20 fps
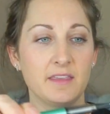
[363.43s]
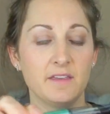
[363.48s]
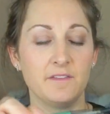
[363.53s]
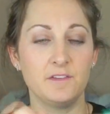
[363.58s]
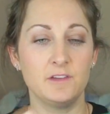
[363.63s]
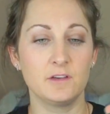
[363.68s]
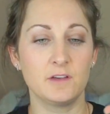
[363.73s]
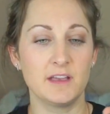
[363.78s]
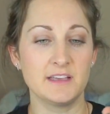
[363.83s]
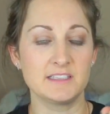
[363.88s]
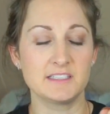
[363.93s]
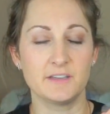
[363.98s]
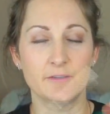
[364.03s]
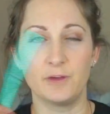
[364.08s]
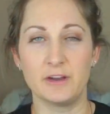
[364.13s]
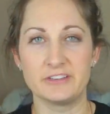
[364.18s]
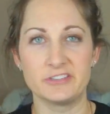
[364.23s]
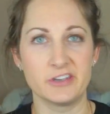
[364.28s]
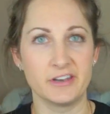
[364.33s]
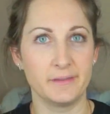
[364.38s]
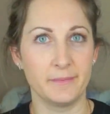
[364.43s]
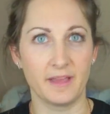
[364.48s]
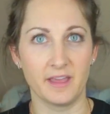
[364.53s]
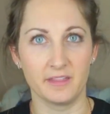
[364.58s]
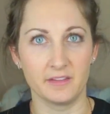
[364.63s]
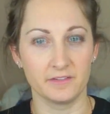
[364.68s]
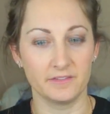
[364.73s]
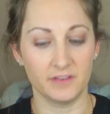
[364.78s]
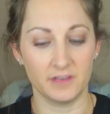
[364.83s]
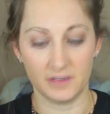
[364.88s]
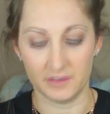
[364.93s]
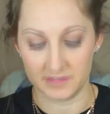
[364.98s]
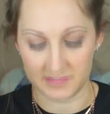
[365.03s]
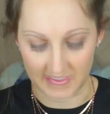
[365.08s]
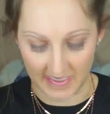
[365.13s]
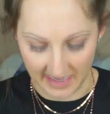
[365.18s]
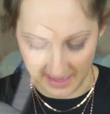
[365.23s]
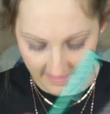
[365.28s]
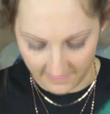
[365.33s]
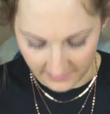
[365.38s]
if you guys have watched any of my other
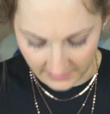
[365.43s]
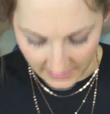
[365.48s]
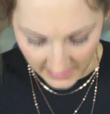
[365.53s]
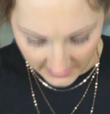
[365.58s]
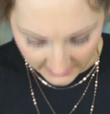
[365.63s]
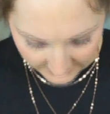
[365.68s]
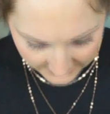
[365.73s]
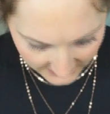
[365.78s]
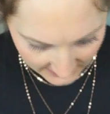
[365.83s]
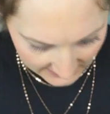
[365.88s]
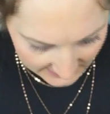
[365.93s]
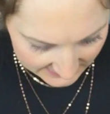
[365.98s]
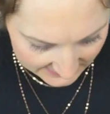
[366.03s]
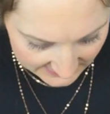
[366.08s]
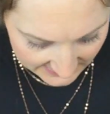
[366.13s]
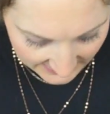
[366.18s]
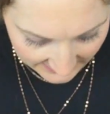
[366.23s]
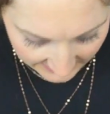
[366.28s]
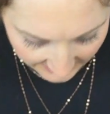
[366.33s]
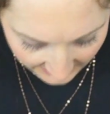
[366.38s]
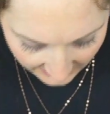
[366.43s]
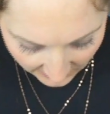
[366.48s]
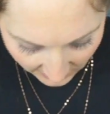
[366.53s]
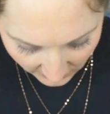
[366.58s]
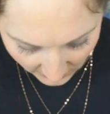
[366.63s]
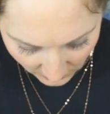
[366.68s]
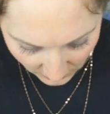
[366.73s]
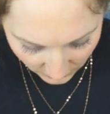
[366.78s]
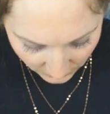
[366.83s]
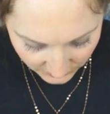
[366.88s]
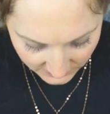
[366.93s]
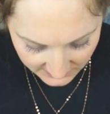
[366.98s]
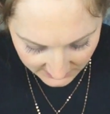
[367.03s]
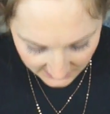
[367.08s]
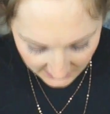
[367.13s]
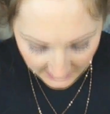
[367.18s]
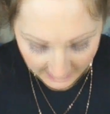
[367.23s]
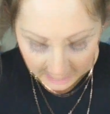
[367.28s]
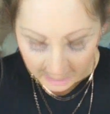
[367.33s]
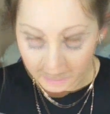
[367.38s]
videos, I have a lot of these and I like
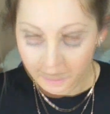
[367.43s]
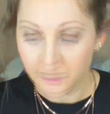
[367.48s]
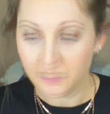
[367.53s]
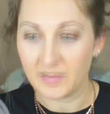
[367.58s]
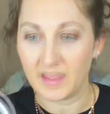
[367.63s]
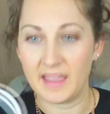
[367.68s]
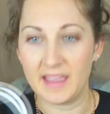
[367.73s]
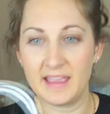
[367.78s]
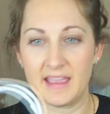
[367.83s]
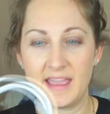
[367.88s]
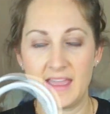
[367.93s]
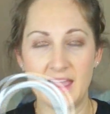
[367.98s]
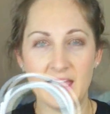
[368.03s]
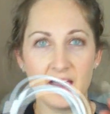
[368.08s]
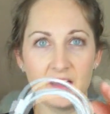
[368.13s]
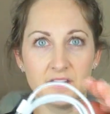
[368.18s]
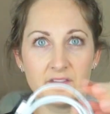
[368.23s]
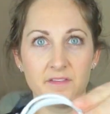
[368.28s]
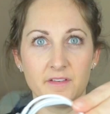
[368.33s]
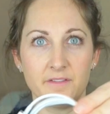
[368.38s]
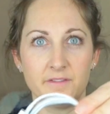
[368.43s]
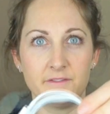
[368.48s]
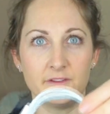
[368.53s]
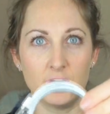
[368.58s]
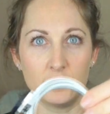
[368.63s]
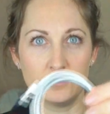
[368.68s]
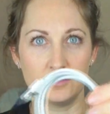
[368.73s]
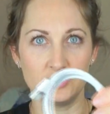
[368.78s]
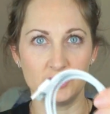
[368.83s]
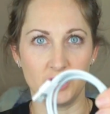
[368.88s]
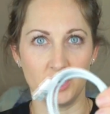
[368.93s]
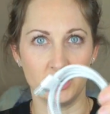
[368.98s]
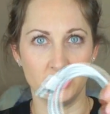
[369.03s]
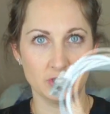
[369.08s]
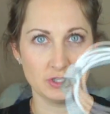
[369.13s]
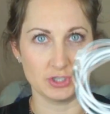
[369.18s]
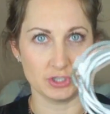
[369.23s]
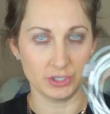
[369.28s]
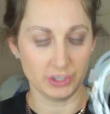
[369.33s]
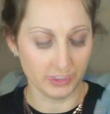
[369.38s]
those. I have a phone
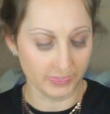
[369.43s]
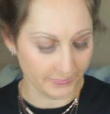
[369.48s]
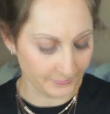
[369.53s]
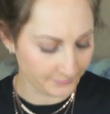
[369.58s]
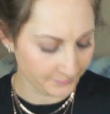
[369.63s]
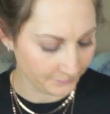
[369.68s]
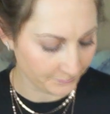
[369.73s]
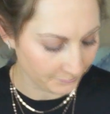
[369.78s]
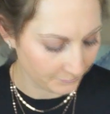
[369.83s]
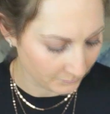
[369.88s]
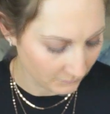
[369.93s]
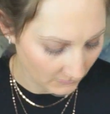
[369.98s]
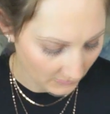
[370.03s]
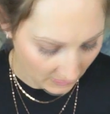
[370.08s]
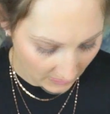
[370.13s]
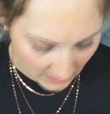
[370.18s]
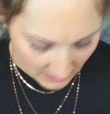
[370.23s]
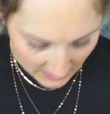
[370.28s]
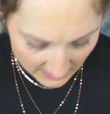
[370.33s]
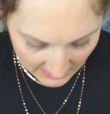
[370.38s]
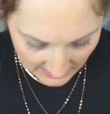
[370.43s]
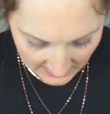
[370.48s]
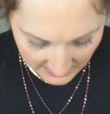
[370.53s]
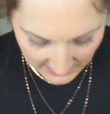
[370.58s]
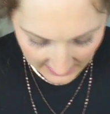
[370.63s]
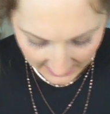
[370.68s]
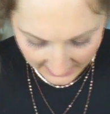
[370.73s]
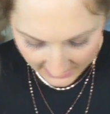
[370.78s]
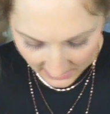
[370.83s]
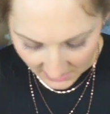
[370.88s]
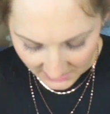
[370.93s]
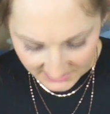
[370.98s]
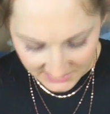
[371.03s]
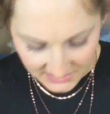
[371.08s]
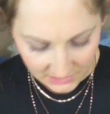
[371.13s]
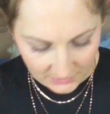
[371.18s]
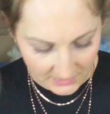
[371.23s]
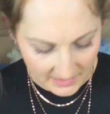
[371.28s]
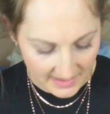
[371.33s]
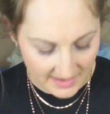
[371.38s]
charger. I
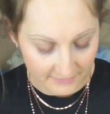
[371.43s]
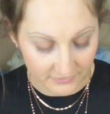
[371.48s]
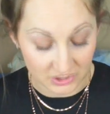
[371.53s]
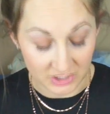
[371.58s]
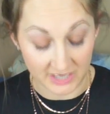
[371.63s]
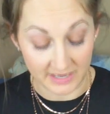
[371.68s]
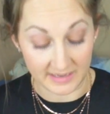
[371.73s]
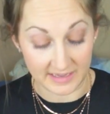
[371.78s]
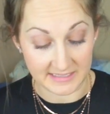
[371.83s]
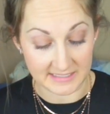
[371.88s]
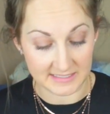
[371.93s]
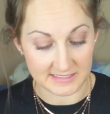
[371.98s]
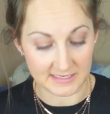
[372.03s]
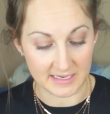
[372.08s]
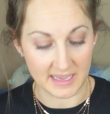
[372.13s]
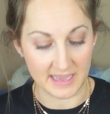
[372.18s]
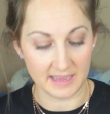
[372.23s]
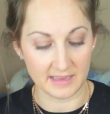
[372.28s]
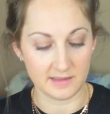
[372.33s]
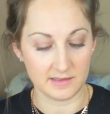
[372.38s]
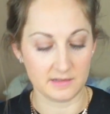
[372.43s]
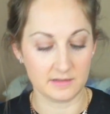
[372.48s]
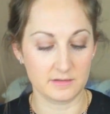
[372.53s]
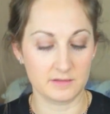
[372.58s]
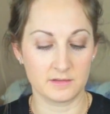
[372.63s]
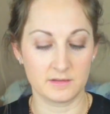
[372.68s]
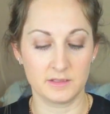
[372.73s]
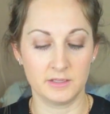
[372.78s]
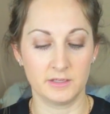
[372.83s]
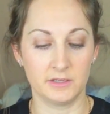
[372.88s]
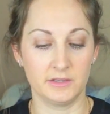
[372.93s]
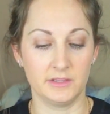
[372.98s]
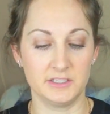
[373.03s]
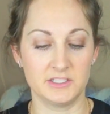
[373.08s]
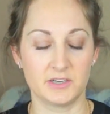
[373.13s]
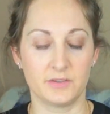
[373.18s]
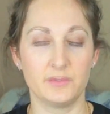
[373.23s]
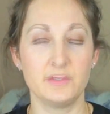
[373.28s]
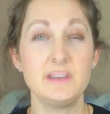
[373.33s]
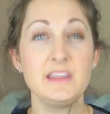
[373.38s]
also have, which I guess I clearly
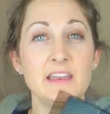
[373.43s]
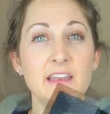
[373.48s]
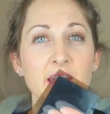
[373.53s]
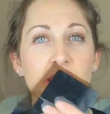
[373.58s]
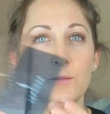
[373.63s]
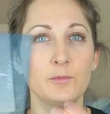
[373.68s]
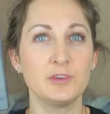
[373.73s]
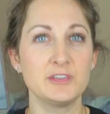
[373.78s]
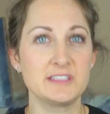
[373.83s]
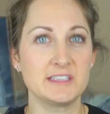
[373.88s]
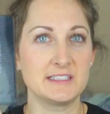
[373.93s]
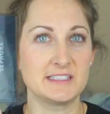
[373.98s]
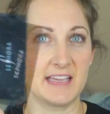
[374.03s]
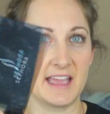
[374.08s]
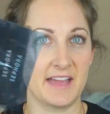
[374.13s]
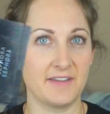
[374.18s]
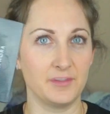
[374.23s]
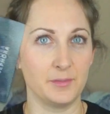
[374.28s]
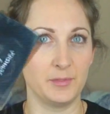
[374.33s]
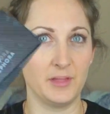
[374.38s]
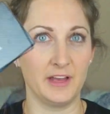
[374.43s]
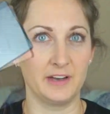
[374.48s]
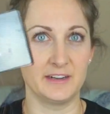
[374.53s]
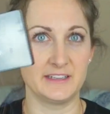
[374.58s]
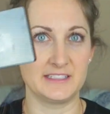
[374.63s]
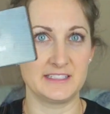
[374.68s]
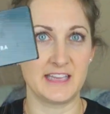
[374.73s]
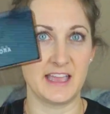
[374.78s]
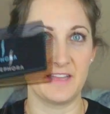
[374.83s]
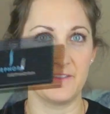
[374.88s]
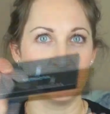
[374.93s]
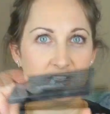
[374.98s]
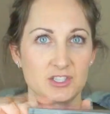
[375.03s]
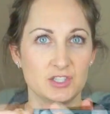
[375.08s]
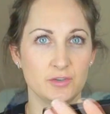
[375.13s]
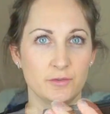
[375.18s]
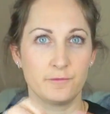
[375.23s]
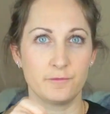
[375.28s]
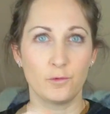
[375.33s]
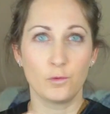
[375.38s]
don't need anymore since I have the bladder I have a
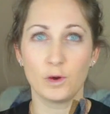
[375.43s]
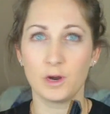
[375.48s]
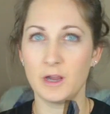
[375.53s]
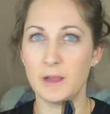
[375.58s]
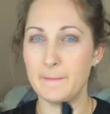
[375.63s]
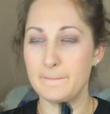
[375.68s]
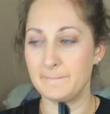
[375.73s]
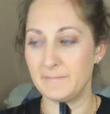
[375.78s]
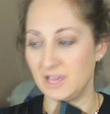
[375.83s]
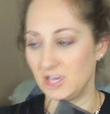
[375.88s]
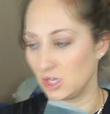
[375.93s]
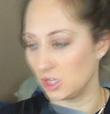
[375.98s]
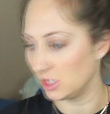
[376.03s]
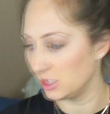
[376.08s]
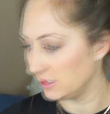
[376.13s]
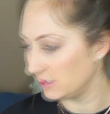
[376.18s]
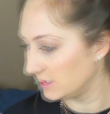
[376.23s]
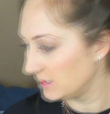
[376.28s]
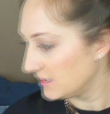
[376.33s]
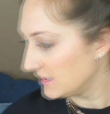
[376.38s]
Sephora mirror.